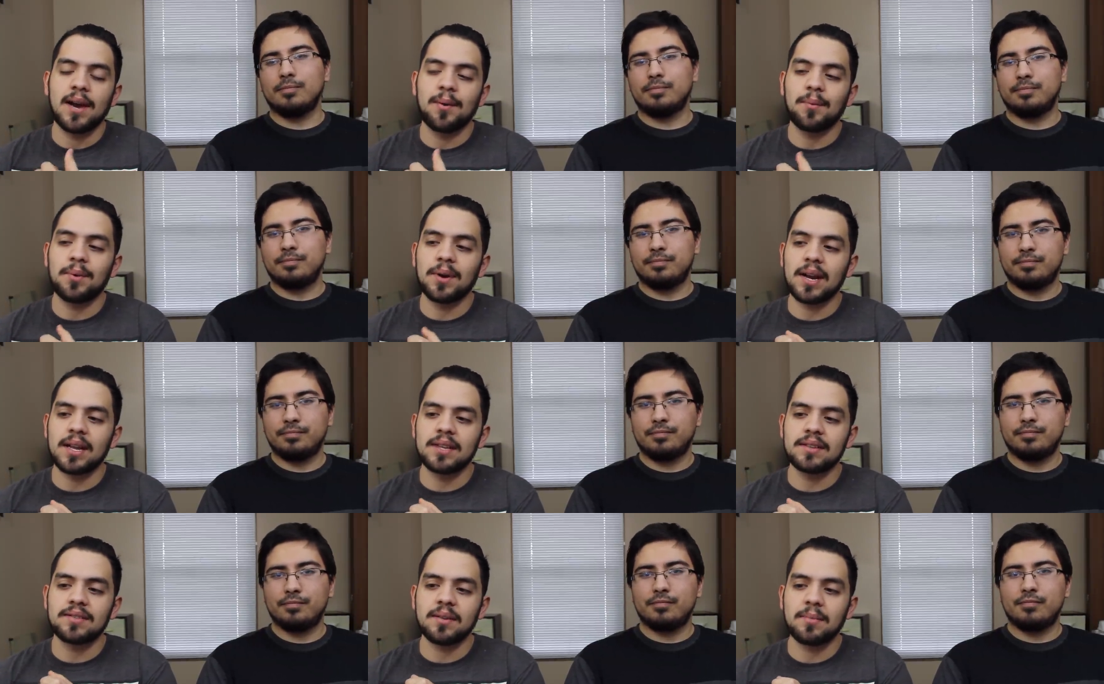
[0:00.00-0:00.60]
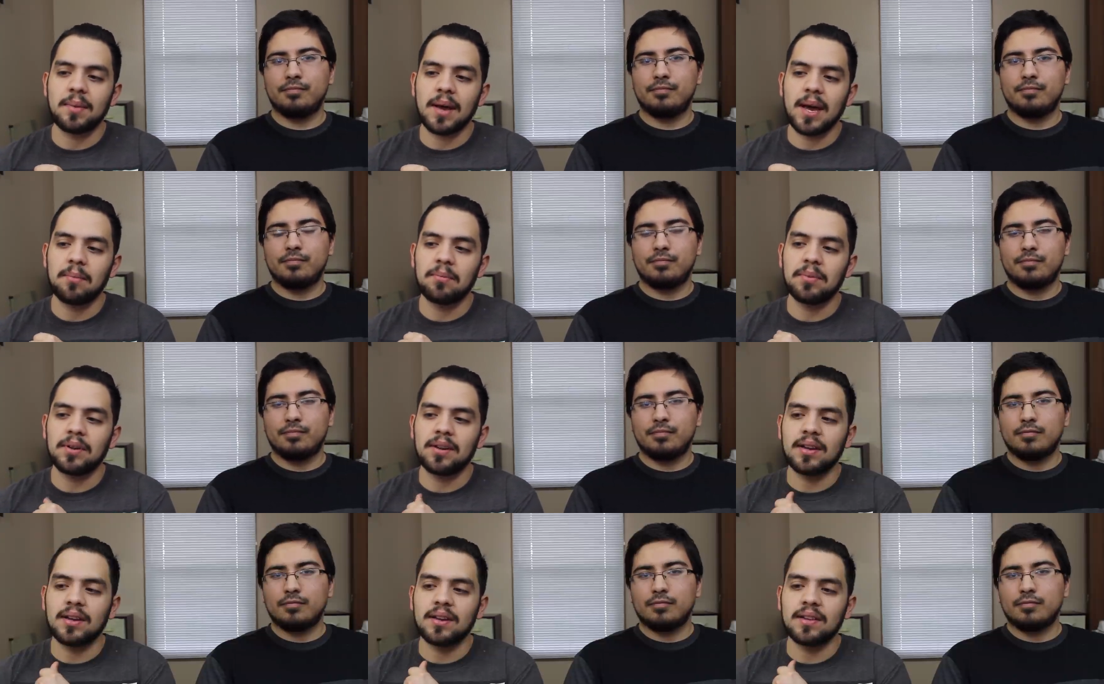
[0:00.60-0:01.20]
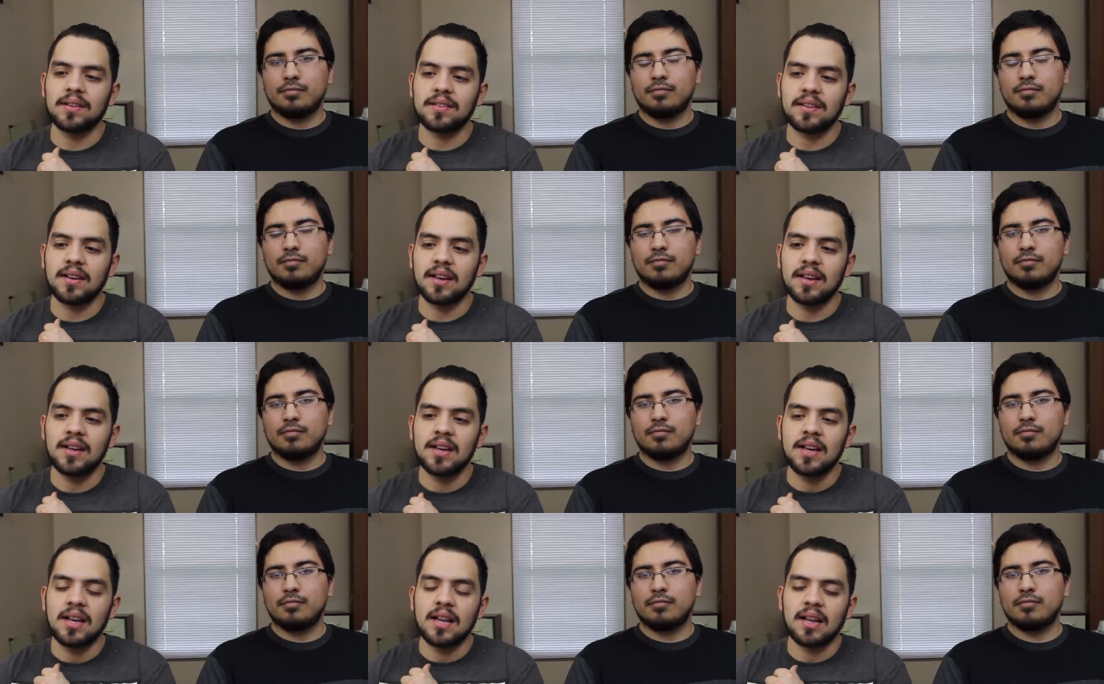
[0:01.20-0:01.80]
Speaker 1: And what ends up happening is
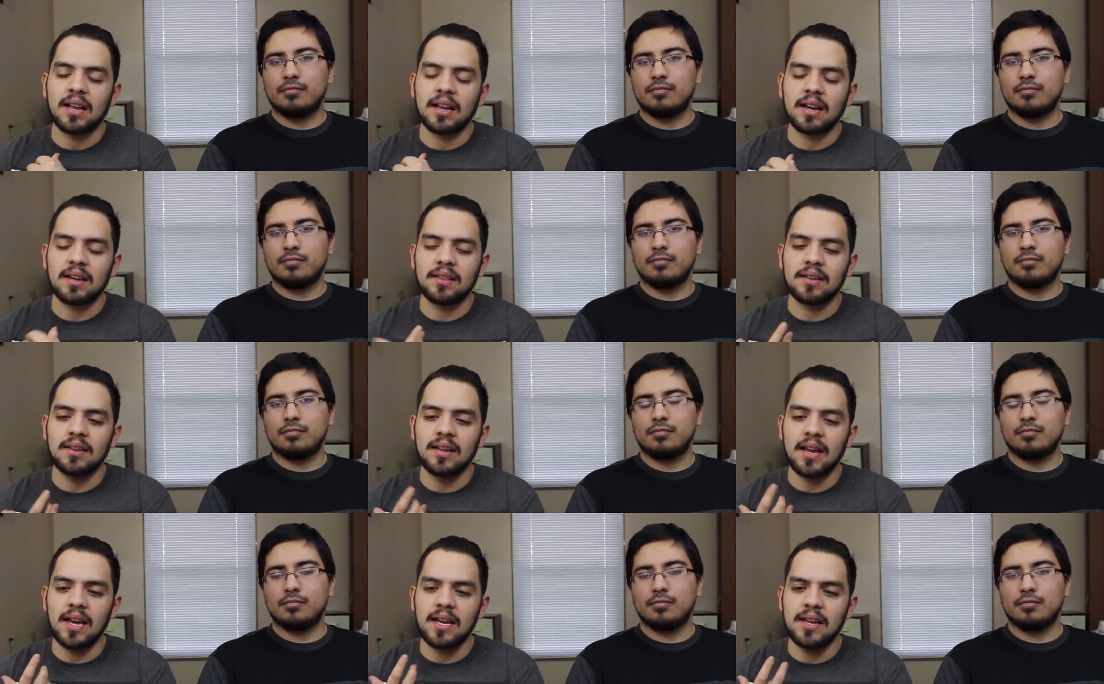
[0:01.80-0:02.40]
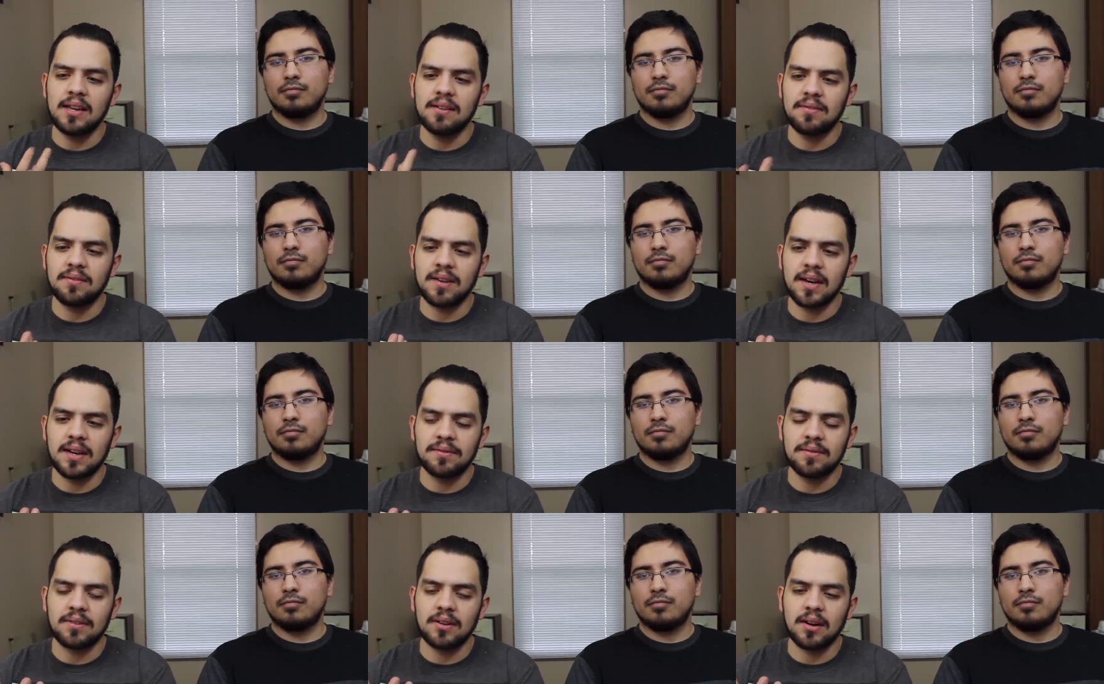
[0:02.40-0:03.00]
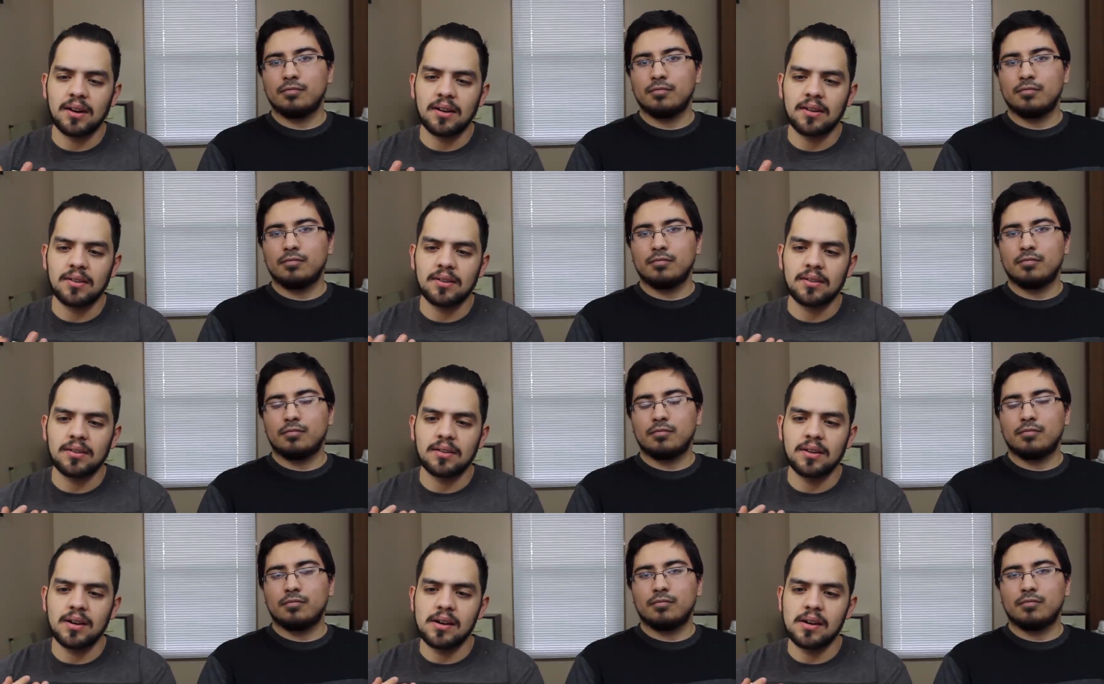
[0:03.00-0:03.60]
that like the eighty-five
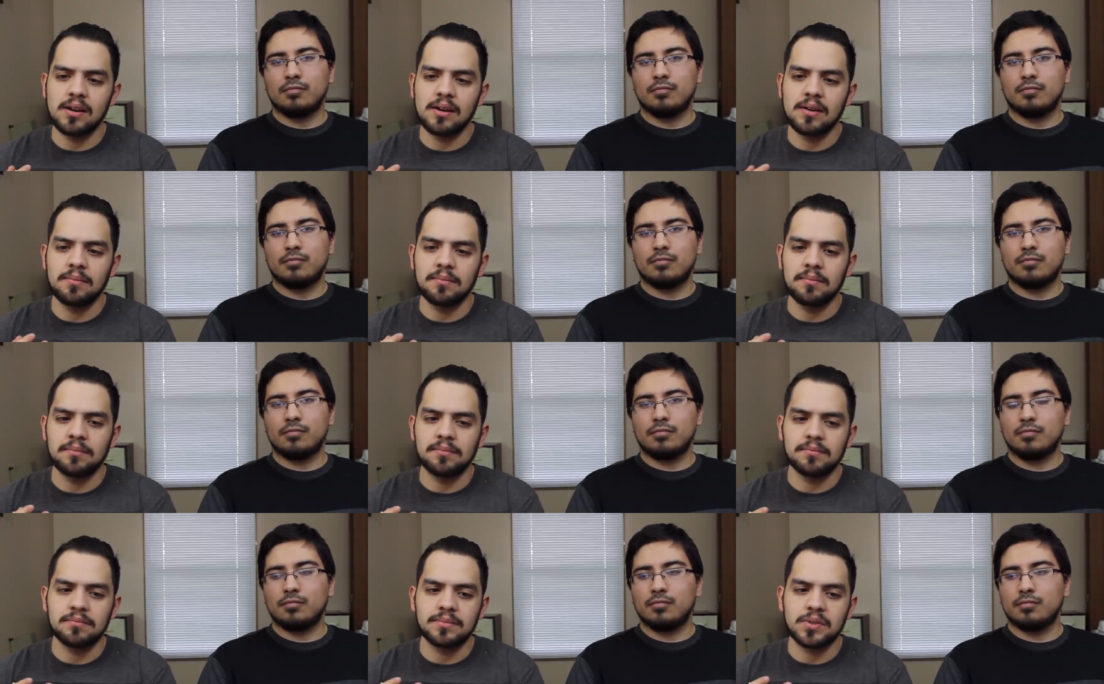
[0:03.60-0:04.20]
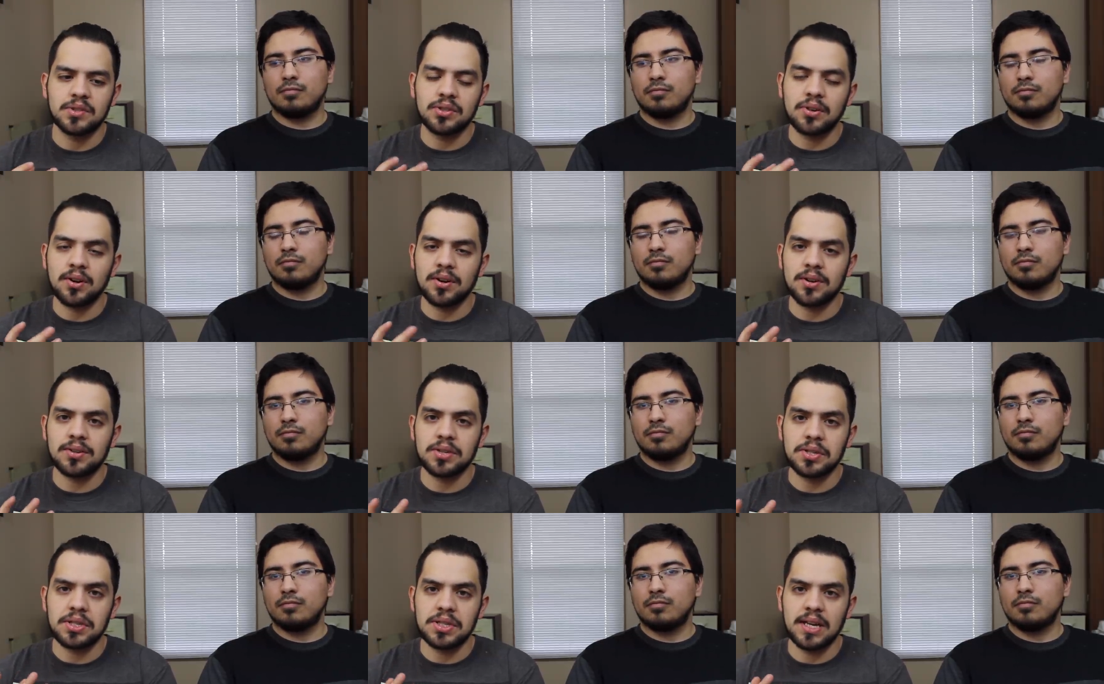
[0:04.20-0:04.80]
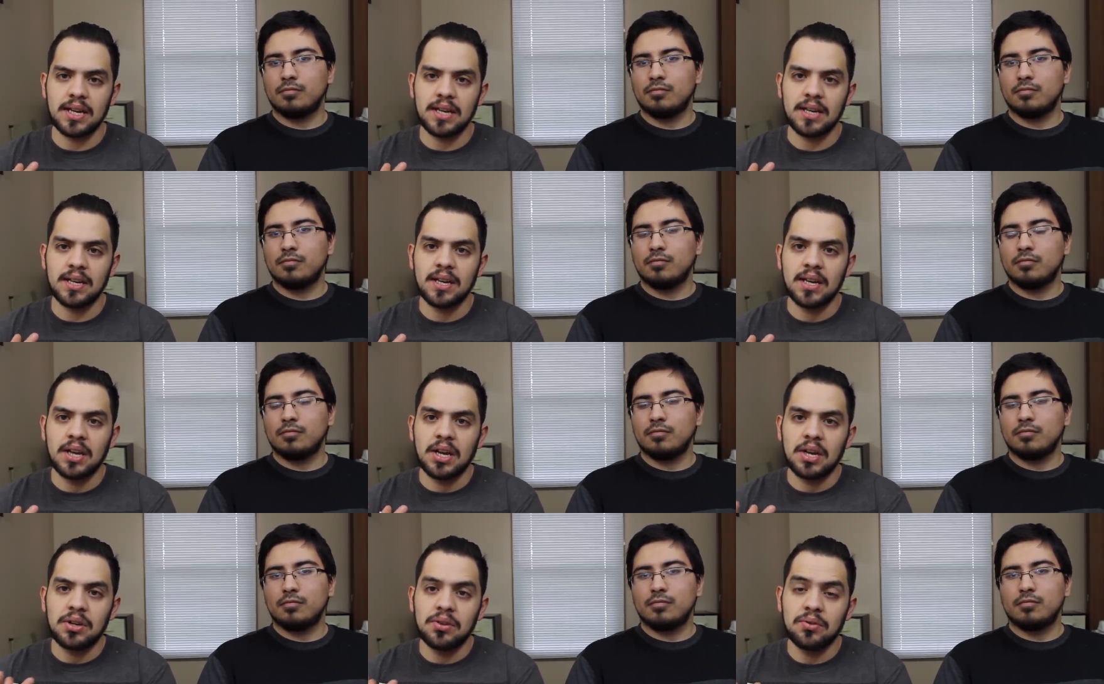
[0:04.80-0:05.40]
dollar um, starter set
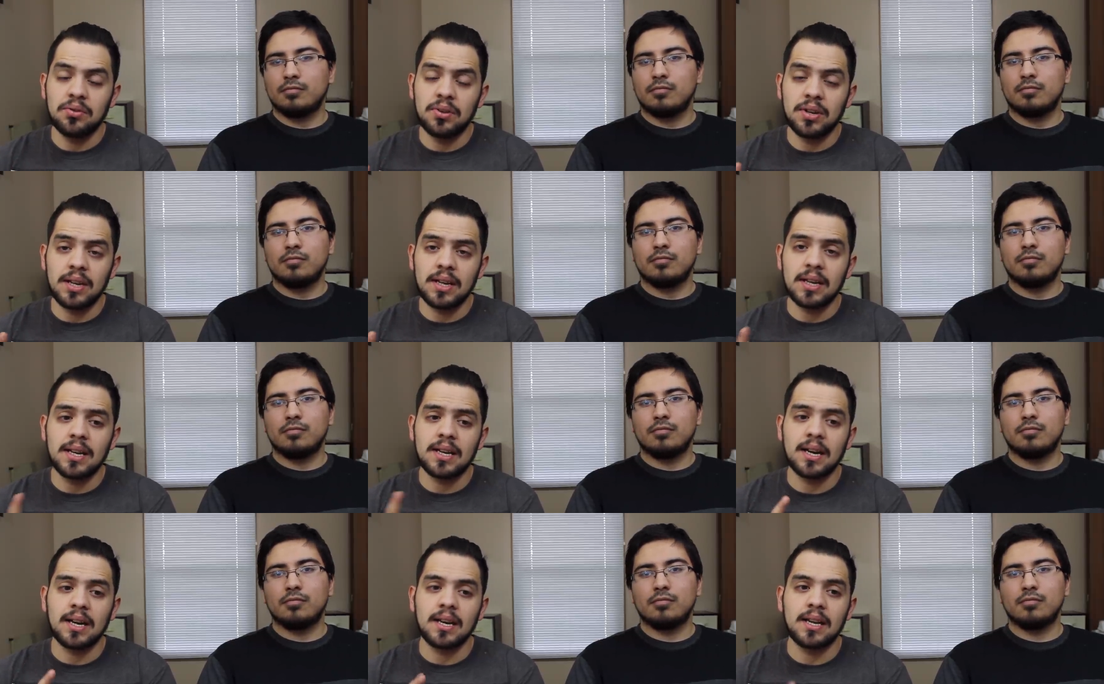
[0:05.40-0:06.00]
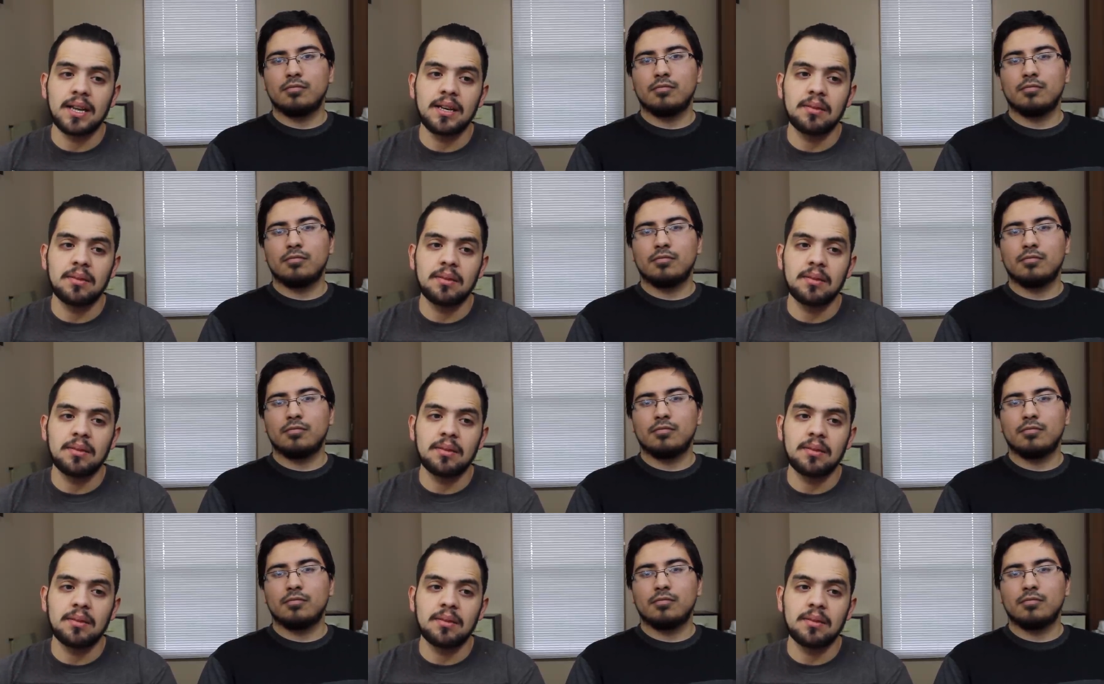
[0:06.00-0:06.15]
you can get on